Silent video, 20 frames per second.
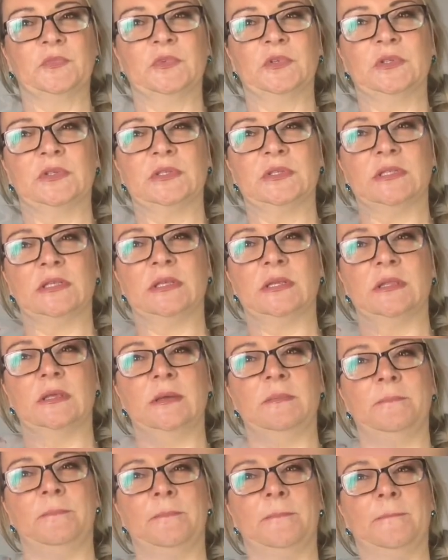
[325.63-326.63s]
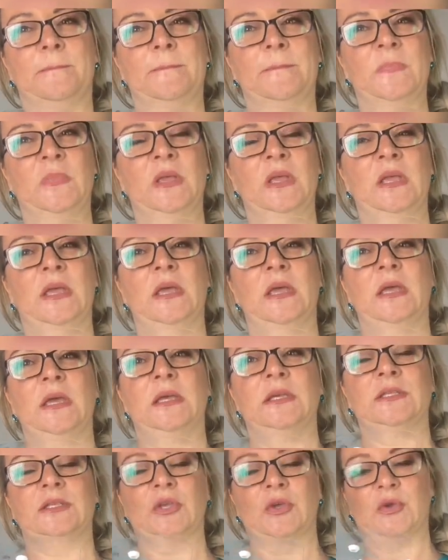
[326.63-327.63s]
Can you see them?
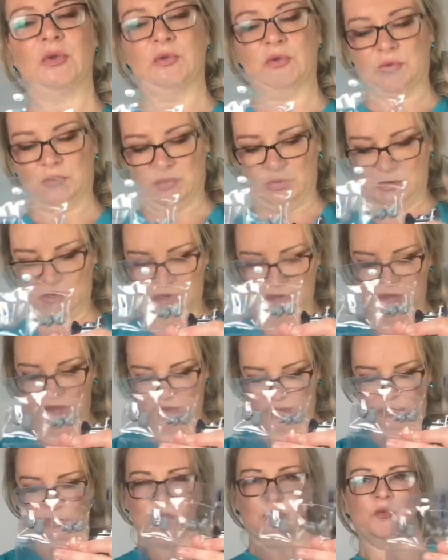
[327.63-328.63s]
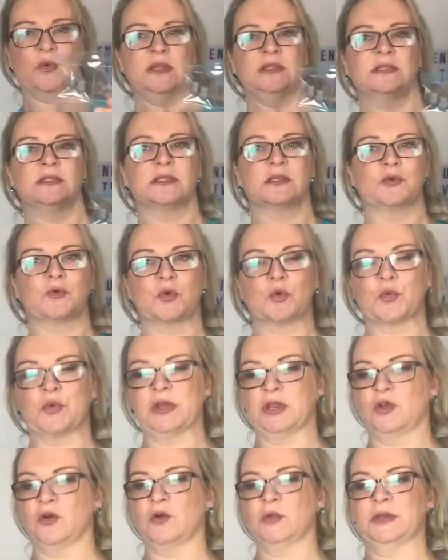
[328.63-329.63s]
So the ones that are
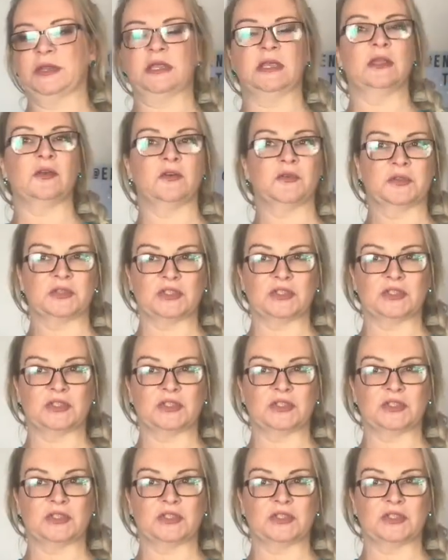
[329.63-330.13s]
already on here are the